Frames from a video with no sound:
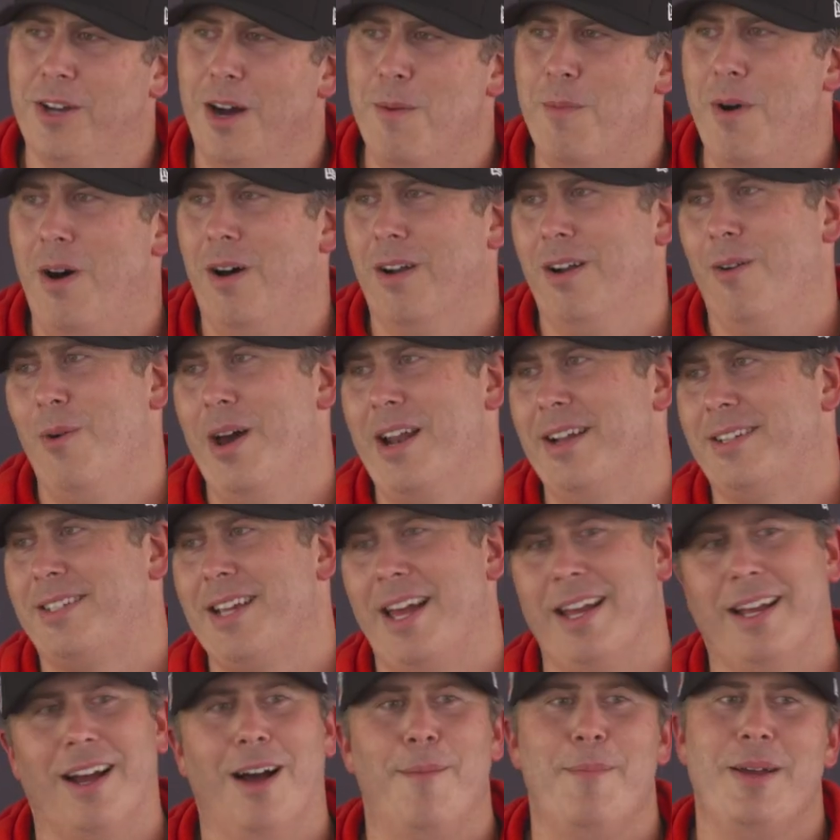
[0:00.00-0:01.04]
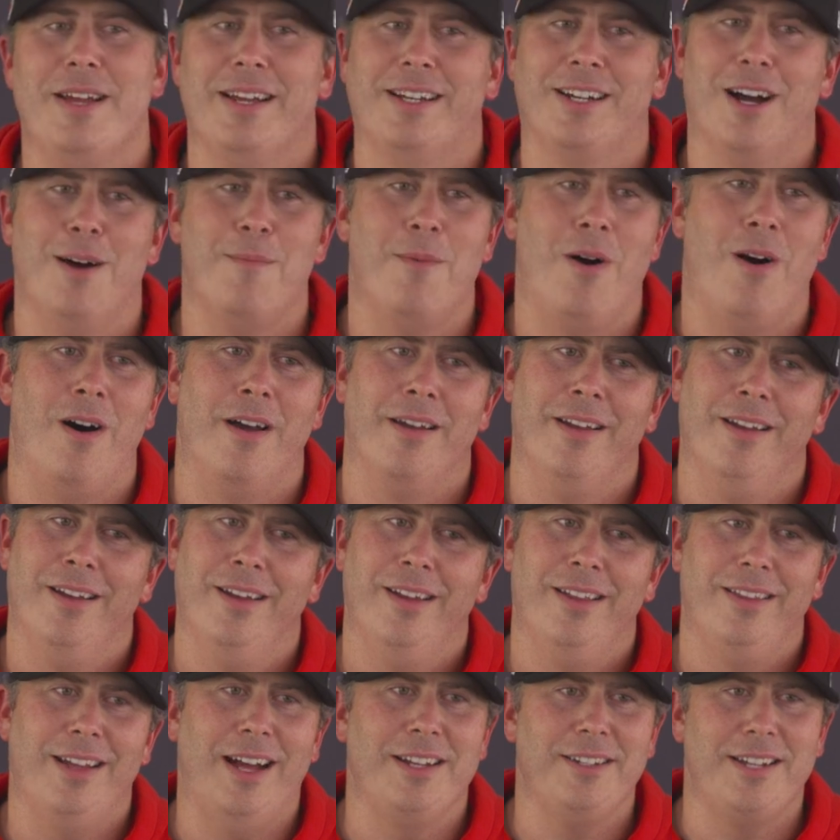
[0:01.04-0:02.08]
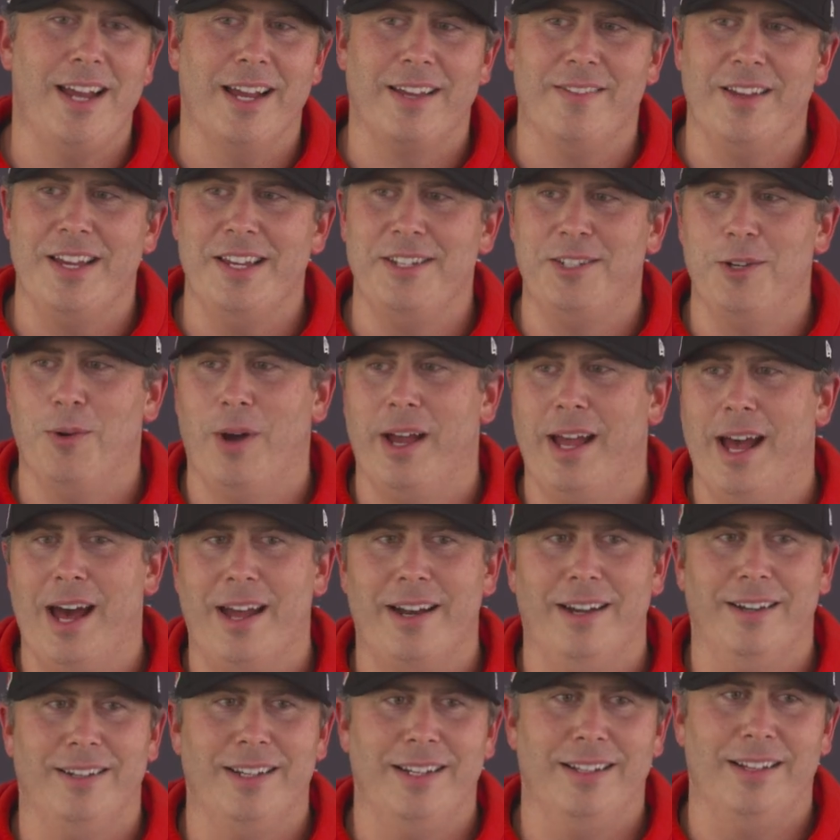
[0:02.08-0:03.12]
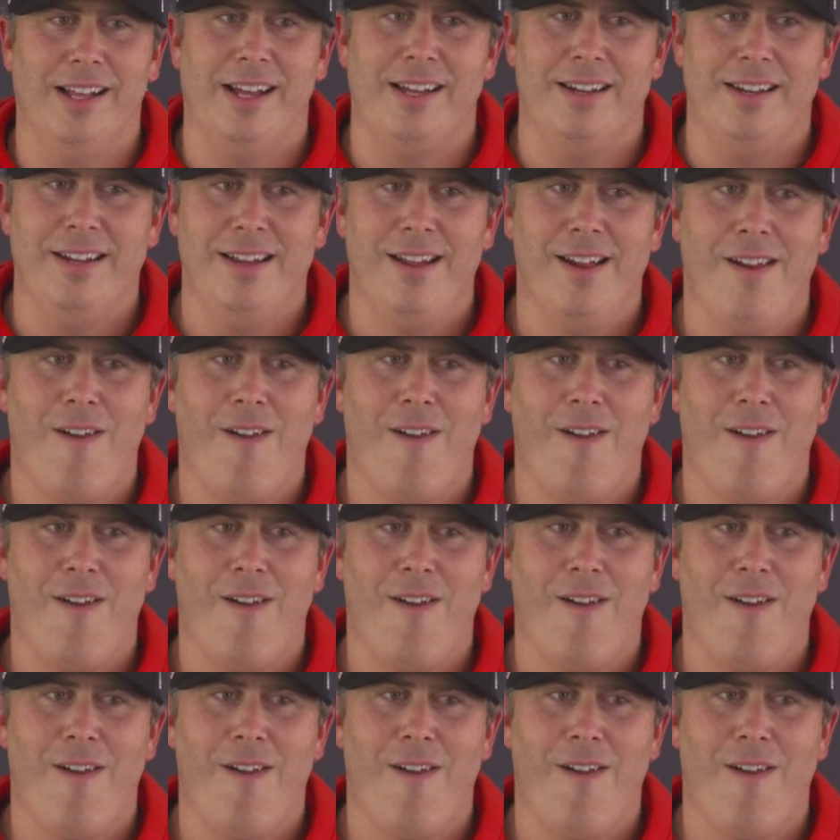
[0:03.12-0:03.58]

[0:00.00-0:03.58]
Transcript: Oh, come on. No way to take on me. Come on. That's taking the easy way out here, D-Led.